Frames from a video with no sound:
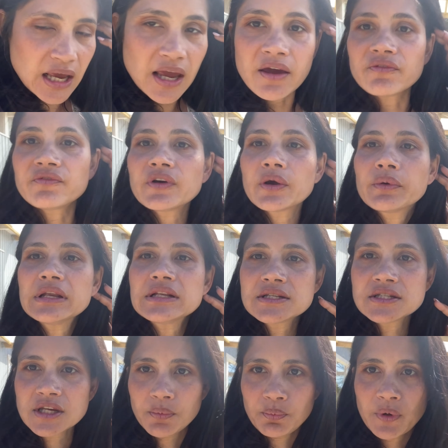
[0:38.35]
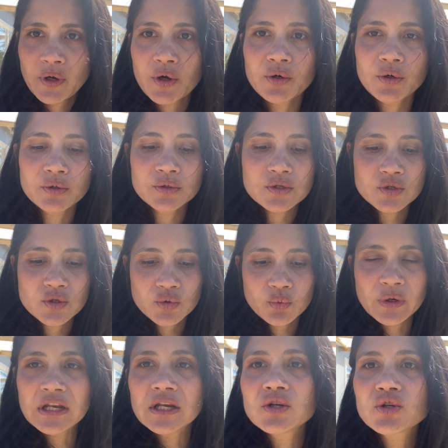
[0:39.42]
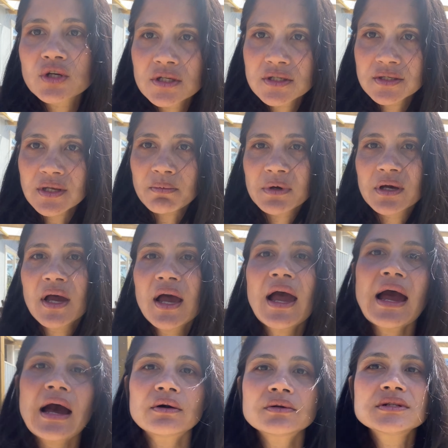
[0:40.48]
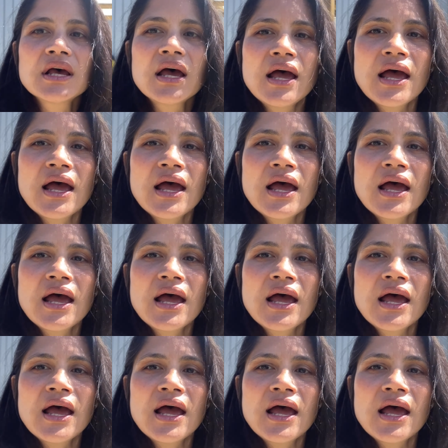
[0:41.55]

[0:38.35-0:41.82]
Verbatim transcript: a very typical Swedish summer house.